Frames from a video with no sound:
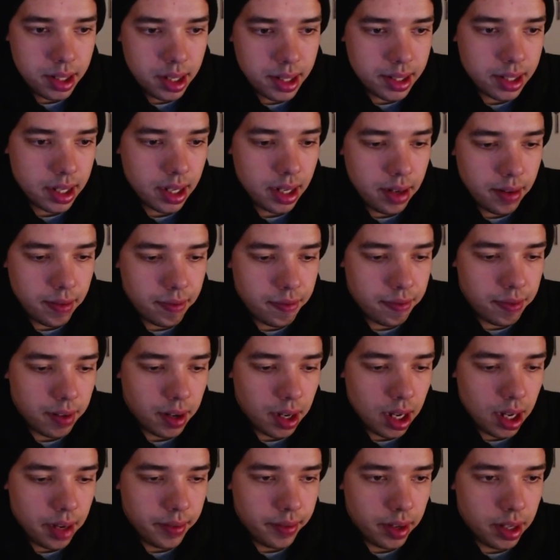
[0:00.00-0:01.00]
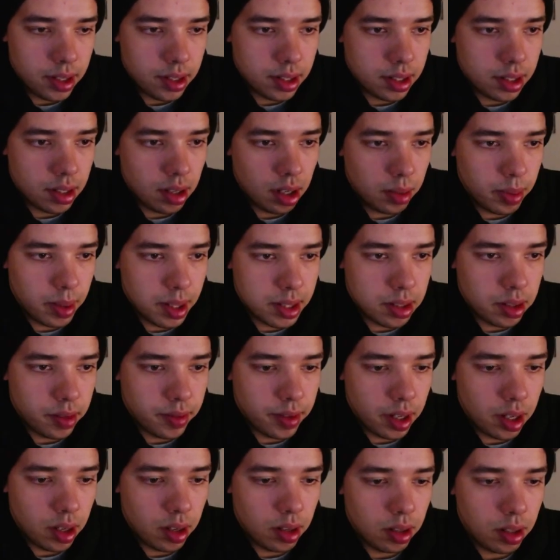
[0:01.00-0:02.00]
it's kind of fine if I just knock myself
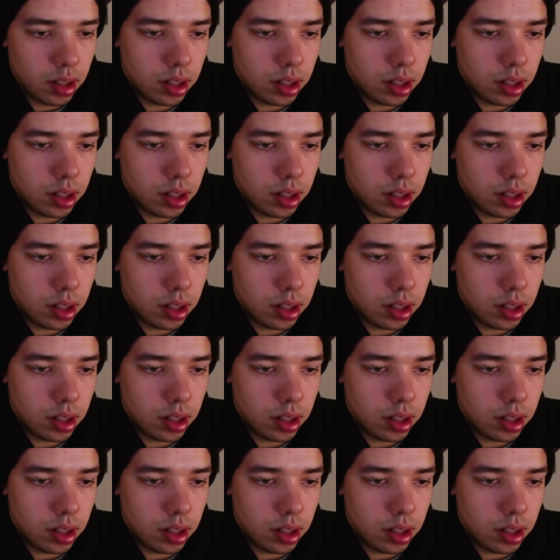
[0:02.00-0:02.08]
out.